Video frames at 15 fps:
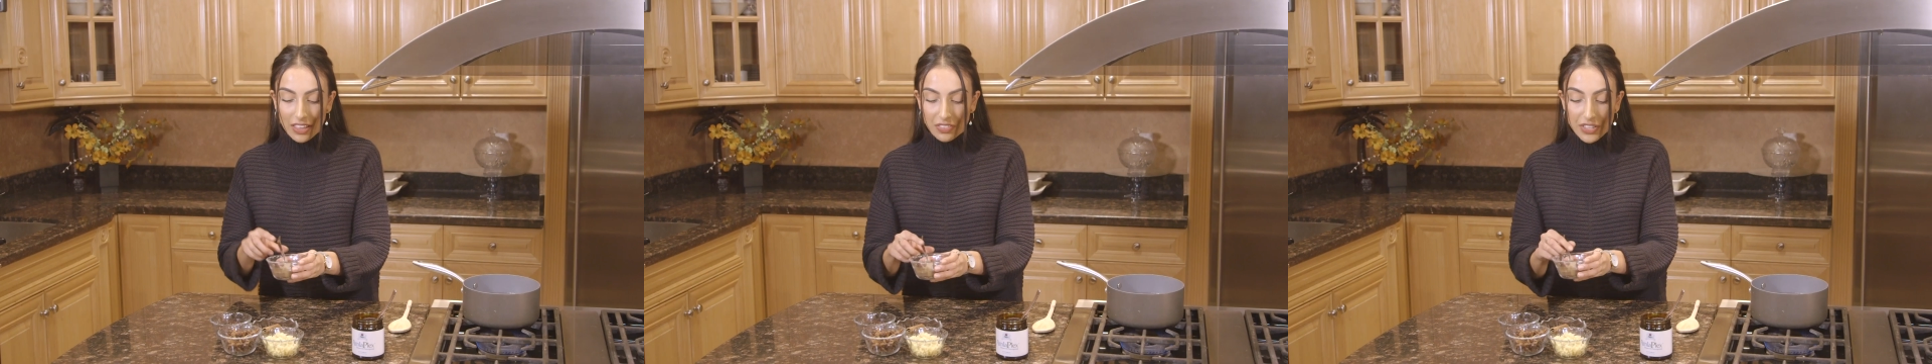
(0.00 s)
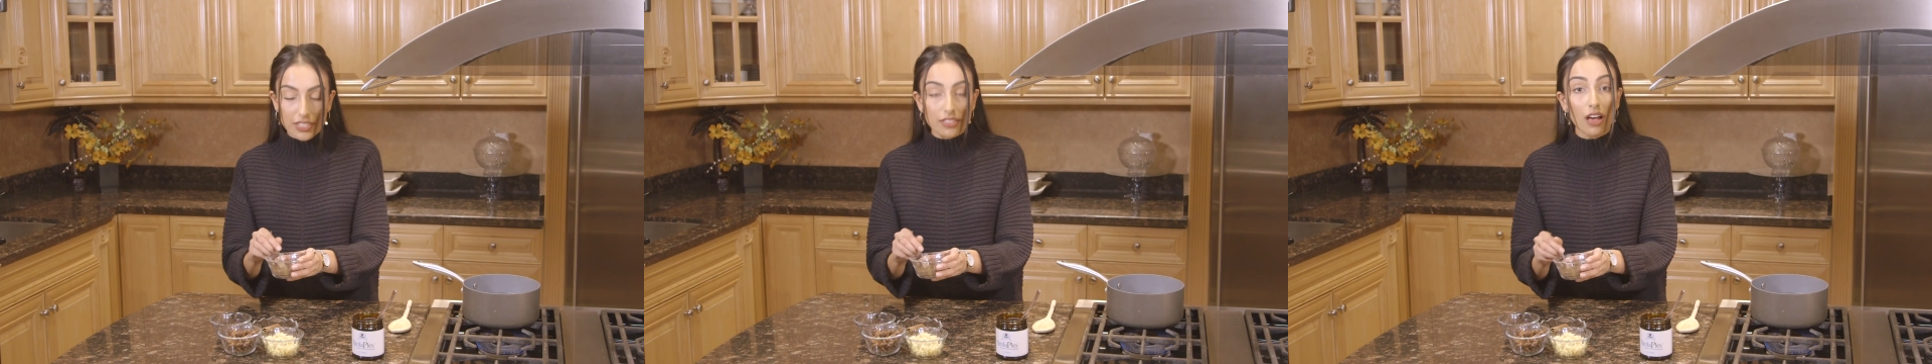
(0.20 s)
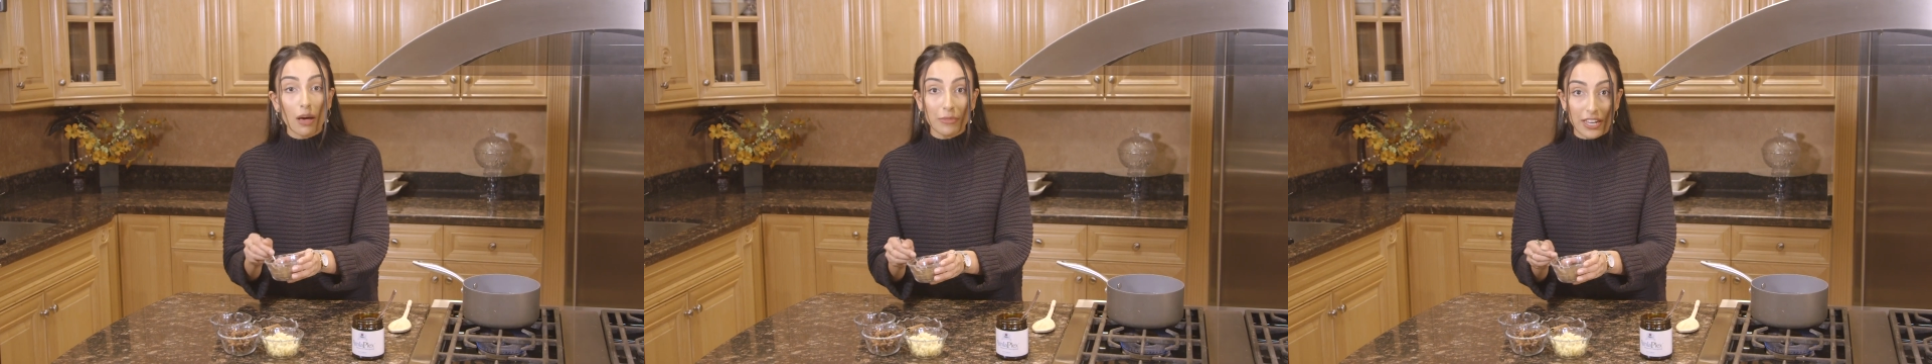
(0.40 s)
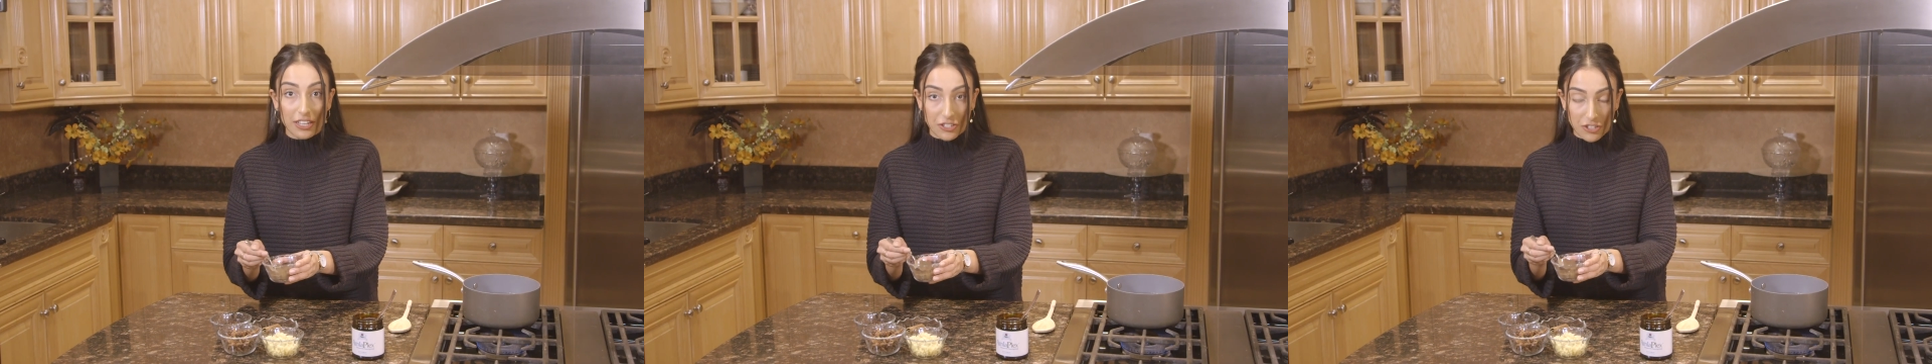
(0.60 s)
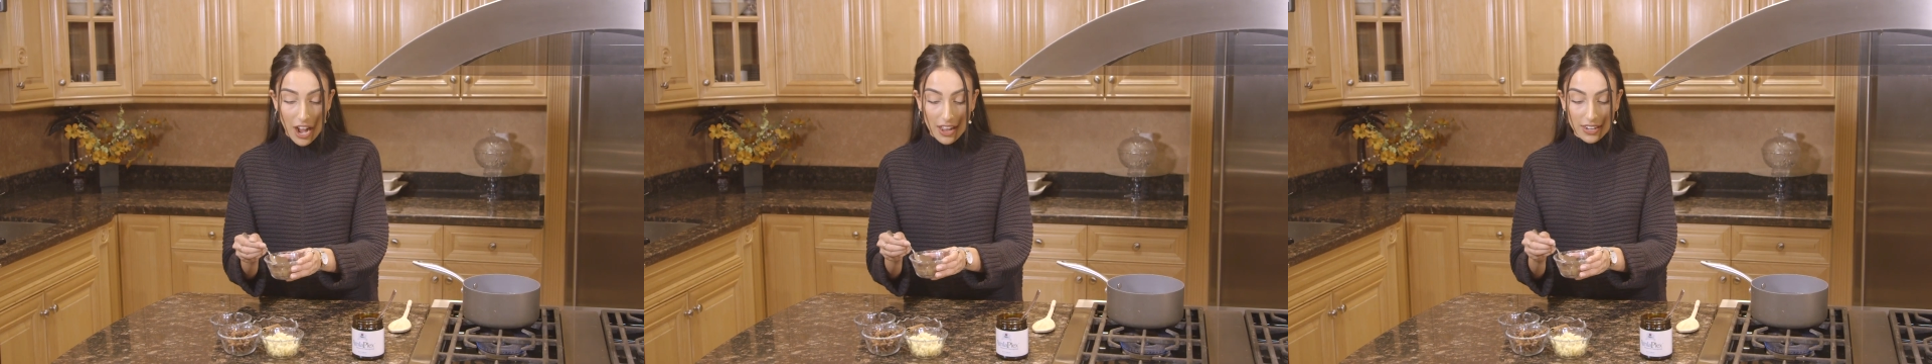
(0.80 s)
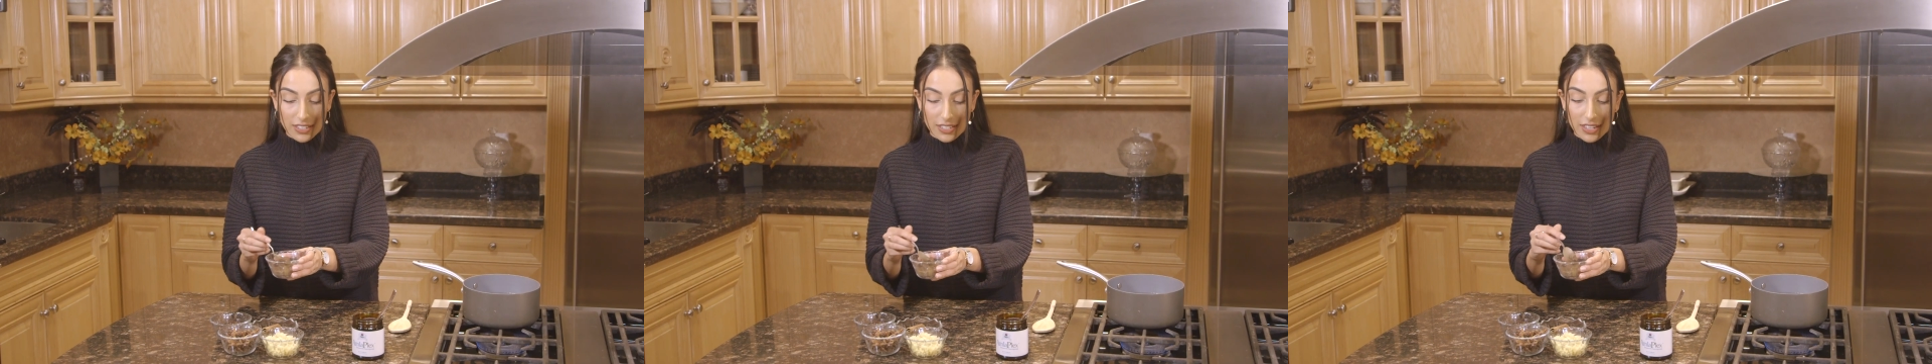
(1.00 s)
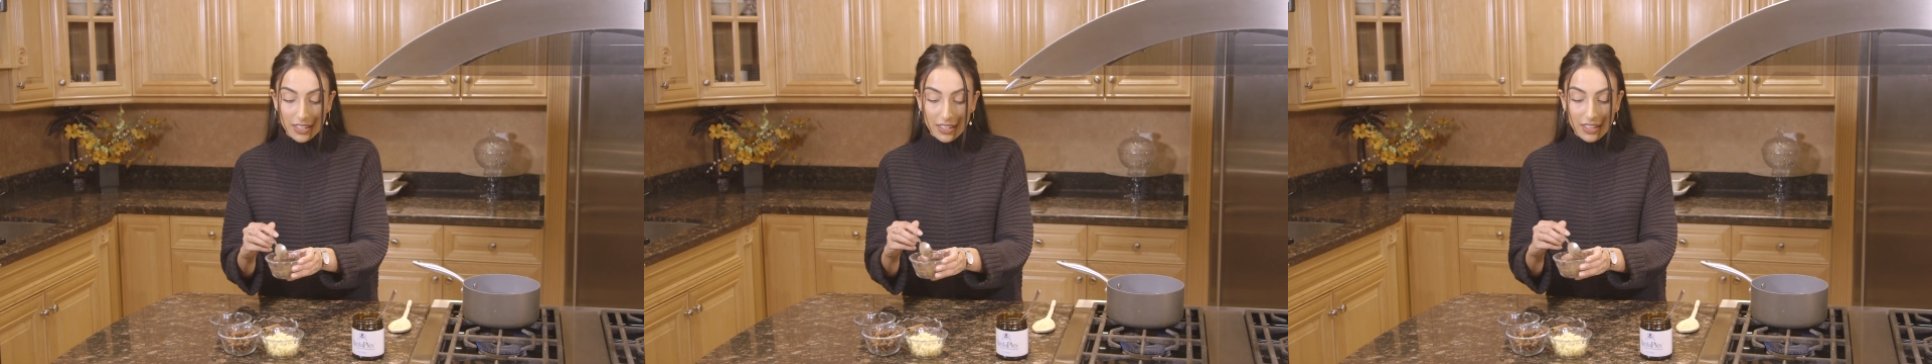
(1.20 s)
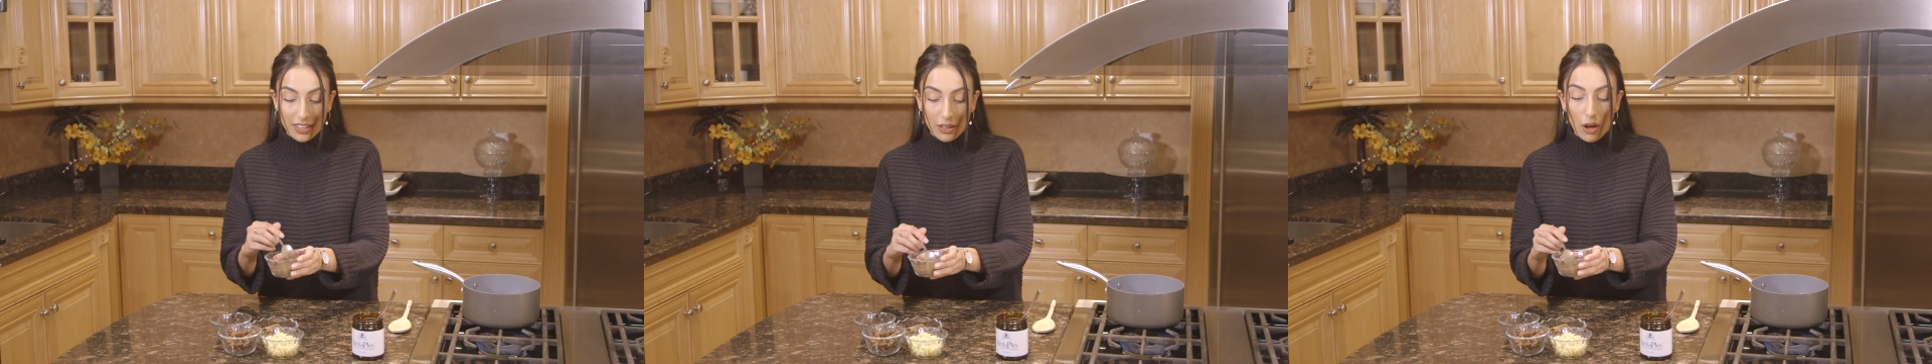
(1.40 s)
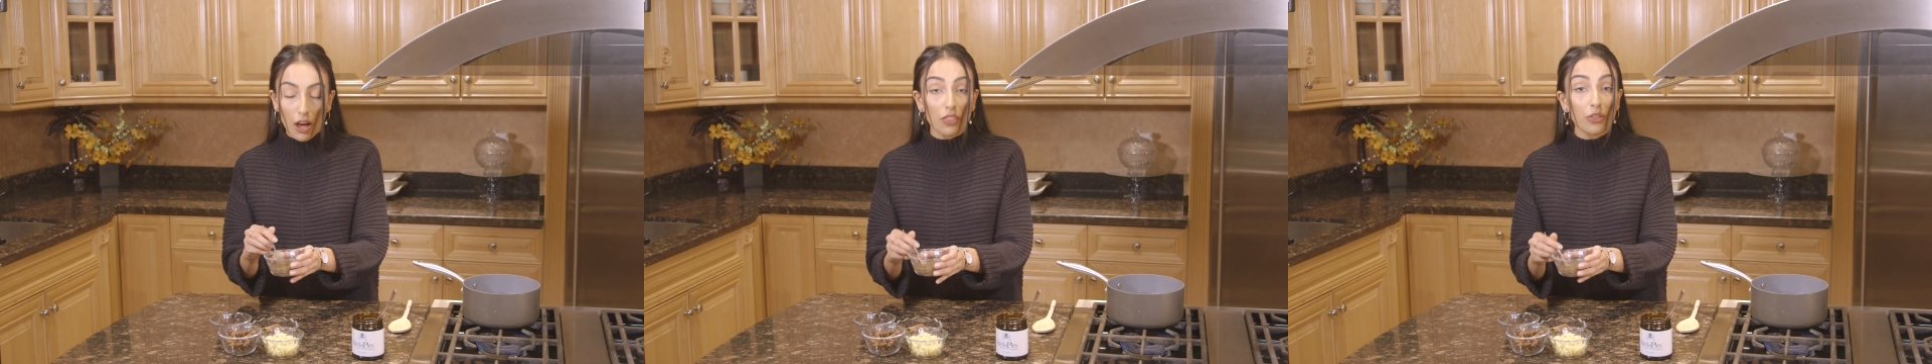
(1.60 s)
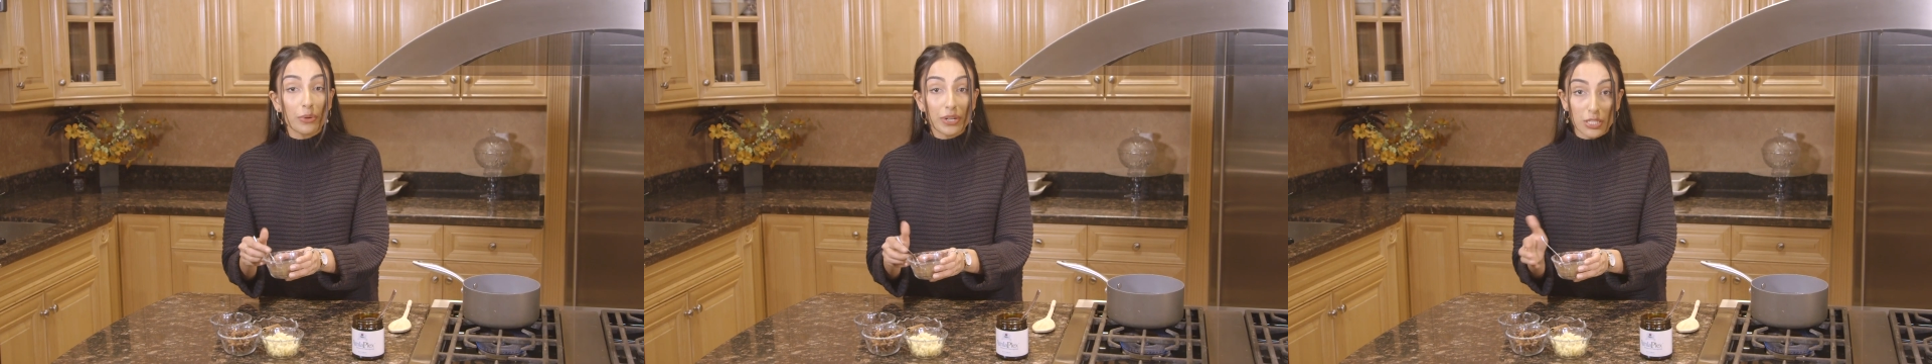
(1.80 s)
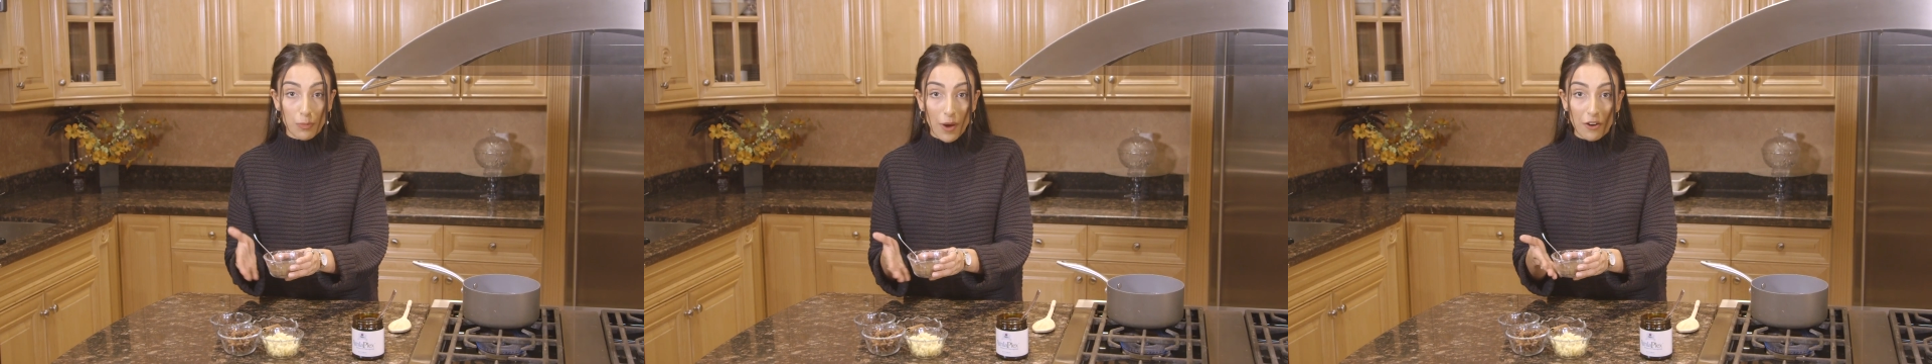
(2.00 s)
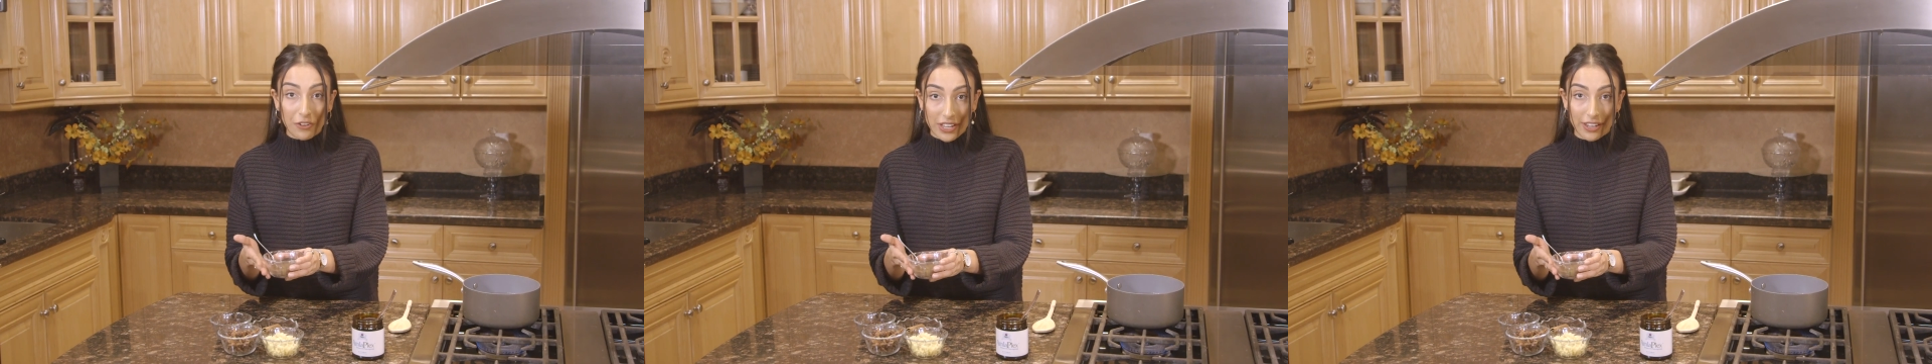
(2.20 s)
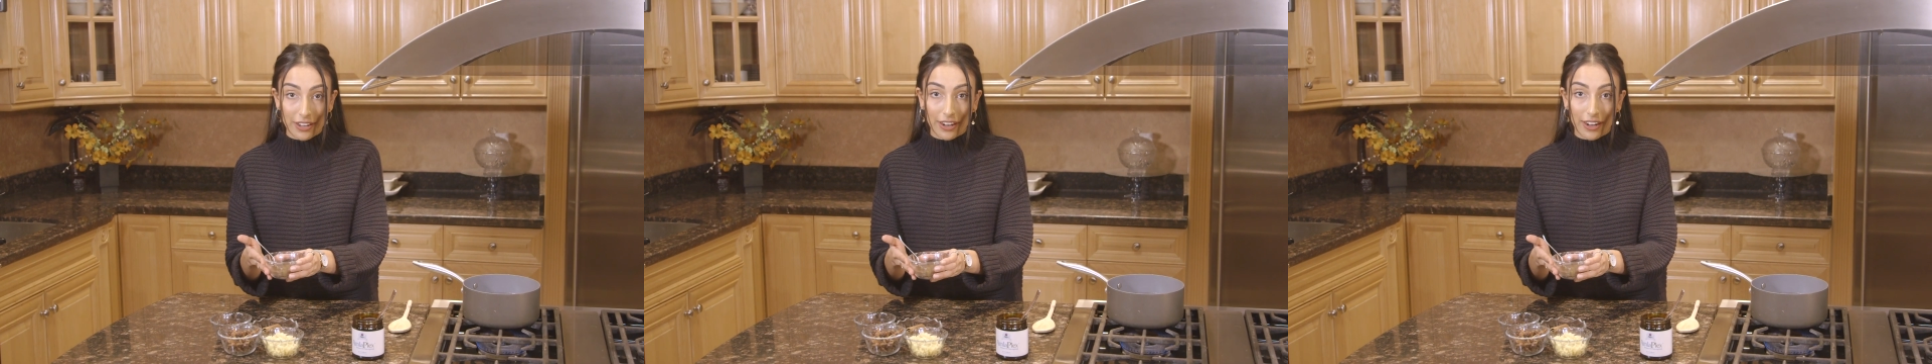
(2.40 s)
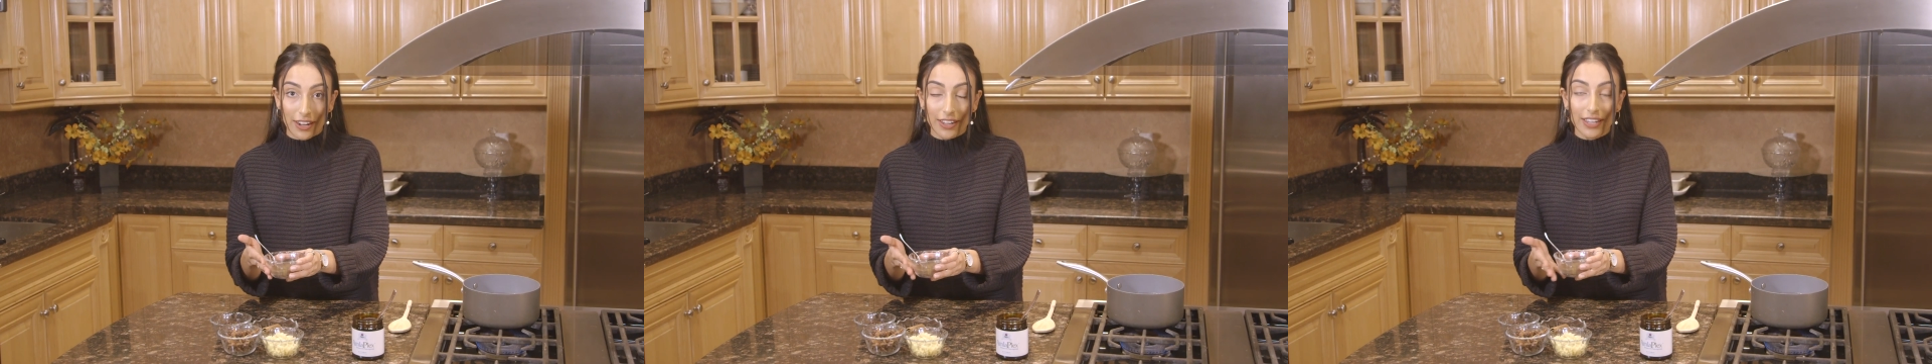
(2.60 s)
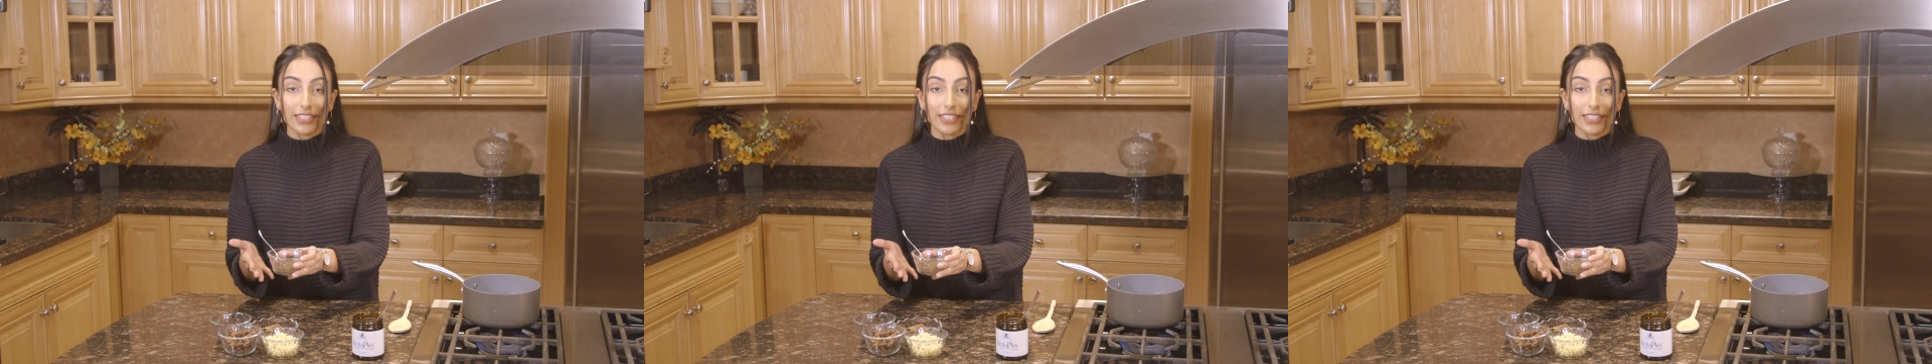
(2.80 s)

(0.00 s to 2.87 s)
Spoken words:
This is amla extract. Although it's brown here,